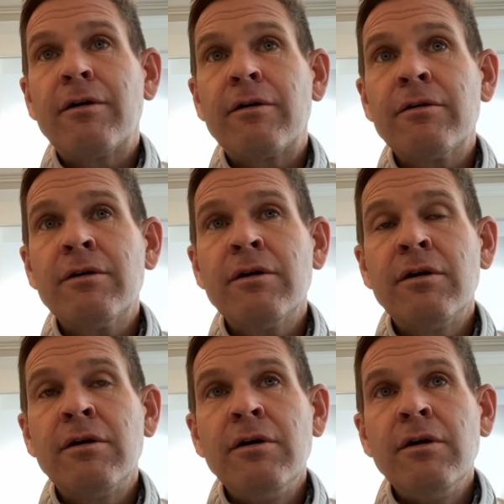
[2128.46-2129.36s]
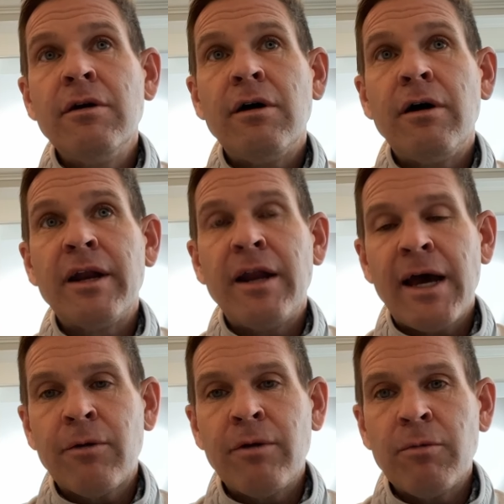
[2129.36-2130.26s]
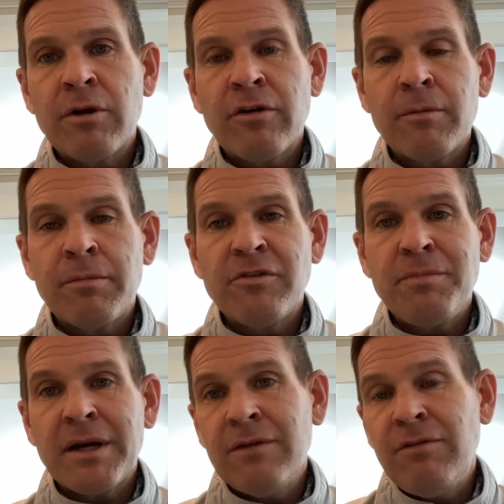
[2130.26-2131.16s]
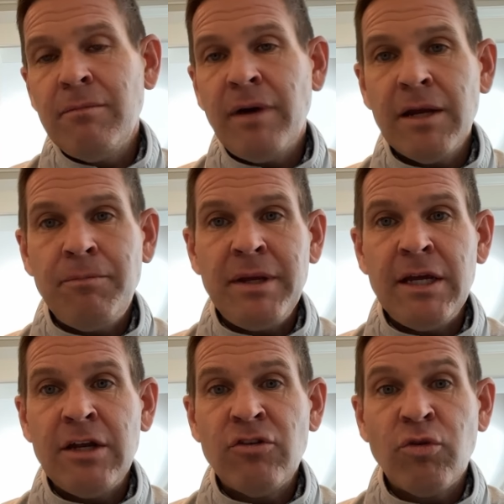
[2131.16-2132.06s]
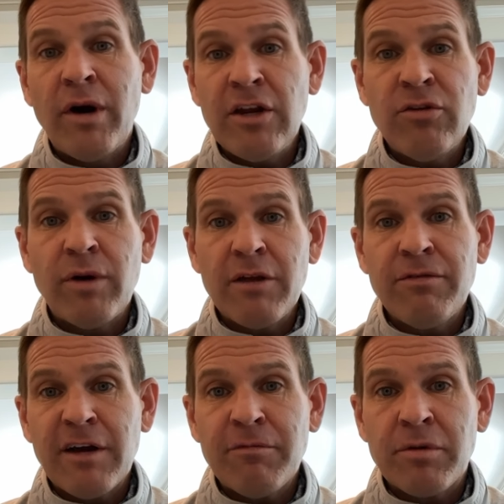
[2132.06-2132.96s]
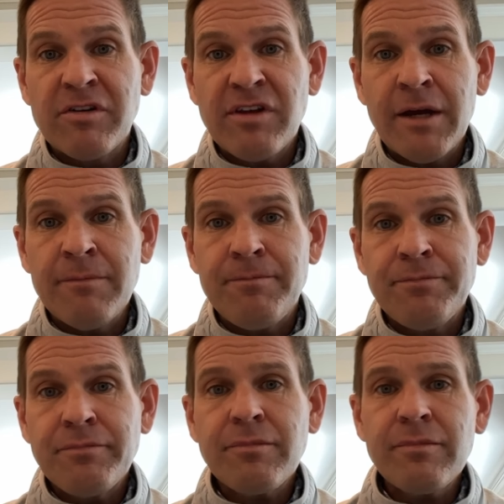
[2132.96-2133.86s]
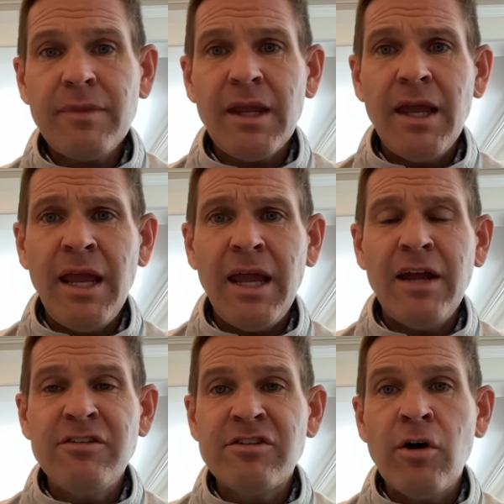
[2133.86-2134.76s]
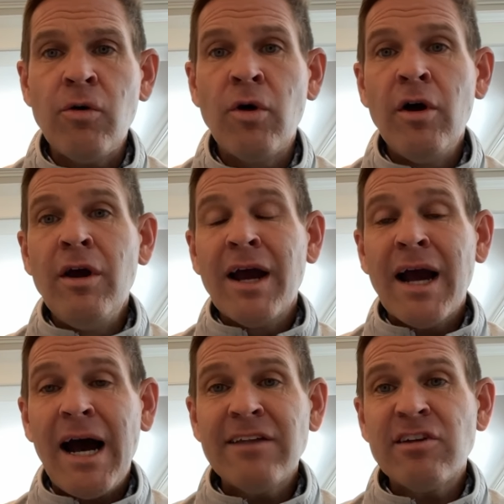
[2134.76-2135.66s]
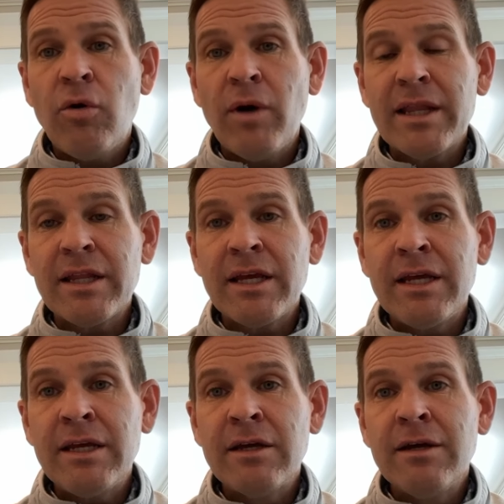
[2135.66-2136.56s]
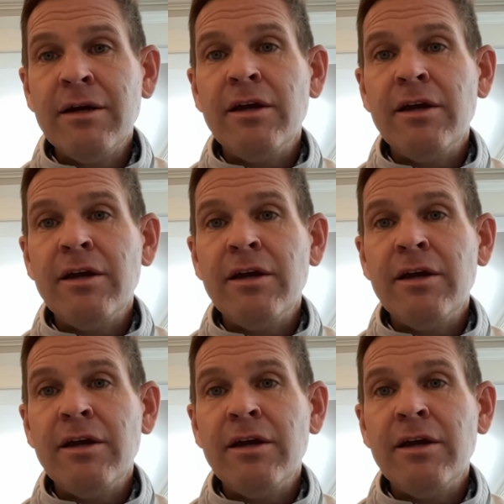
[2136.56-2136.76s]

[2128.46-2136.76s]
earn on an equity return perspective, it might be 20-25%. And so consequently,